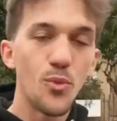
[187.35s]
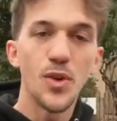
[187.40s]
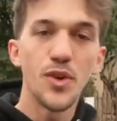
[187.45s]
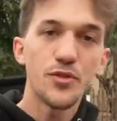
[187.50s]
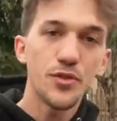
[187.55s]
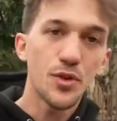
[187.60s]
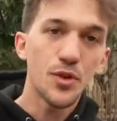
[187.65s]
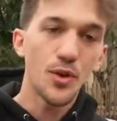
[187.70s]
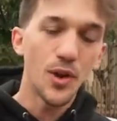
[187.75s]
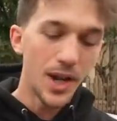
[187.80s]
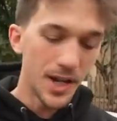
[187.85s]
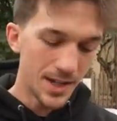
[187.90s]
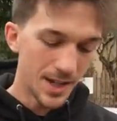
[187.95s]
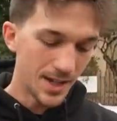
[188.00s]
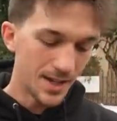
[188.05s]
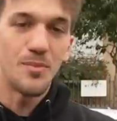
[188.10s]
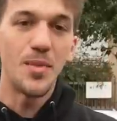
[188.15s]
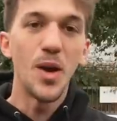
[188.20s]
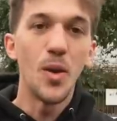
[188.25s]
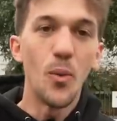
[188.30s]
we've
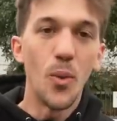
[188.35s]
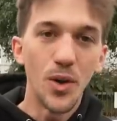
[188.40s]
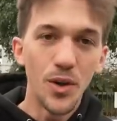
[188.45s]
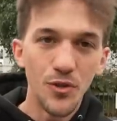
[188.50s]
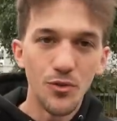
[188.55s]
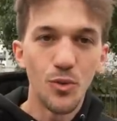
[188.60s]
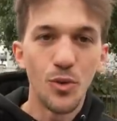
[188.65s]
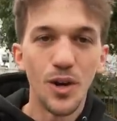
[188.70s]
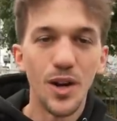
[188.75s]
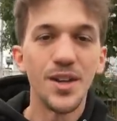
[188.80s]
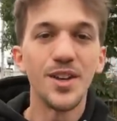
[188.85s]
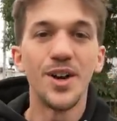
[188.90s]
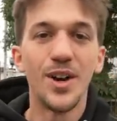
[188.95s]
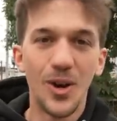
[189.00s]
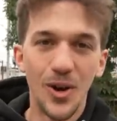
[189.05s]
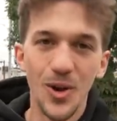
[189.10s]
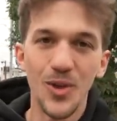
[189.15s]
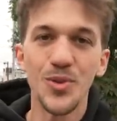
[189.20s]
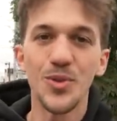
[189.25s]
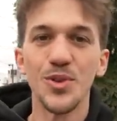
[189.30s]
created my one-of-one
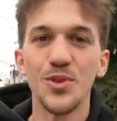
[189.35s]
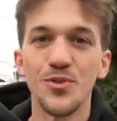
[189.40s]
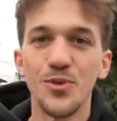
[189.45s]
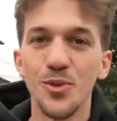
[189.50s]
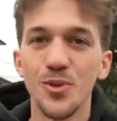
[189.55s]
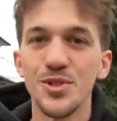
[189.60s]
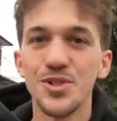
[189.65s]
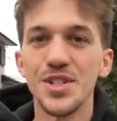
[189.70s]
-one R34